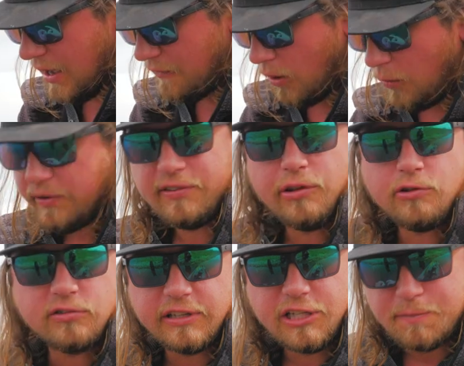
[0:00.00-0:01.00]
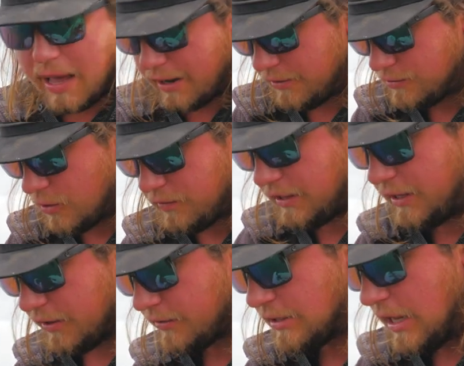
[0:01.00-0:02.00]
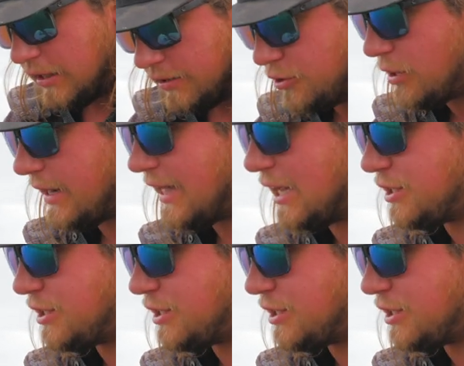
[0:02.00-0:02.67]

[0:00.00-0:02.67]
I've always used leech patterns over the years to try to